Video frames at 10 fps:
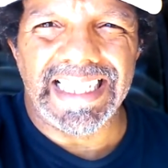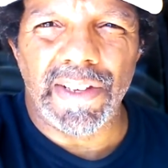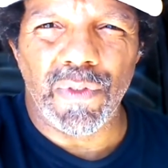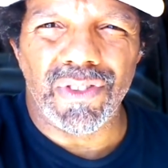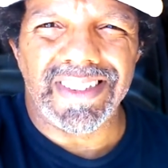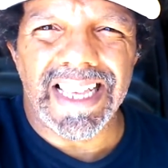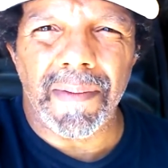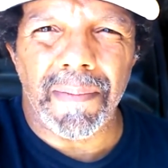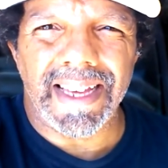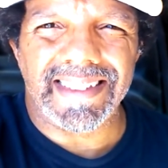to give you
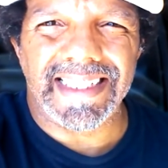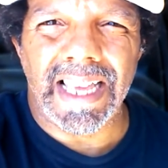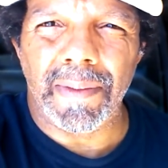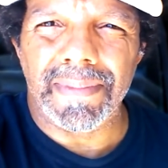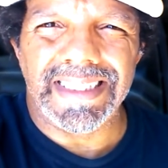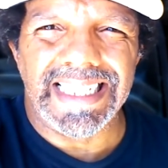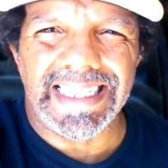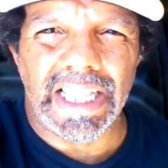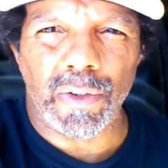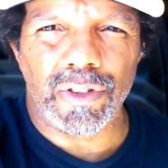step-by-step
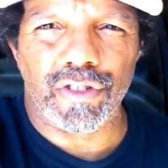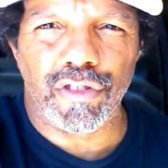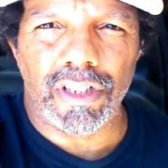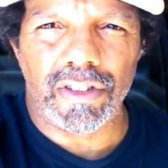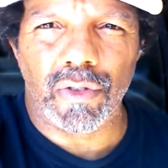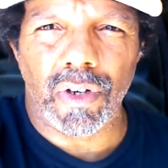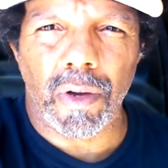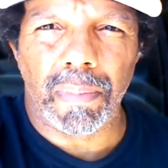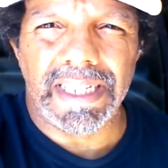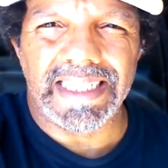detailed instructions on
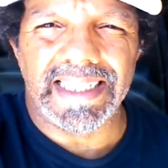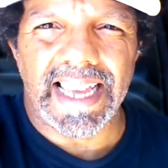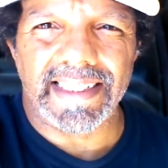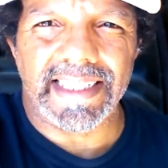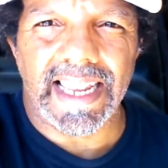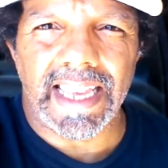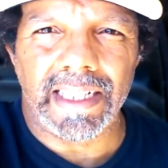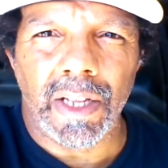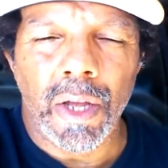completing the task at hand.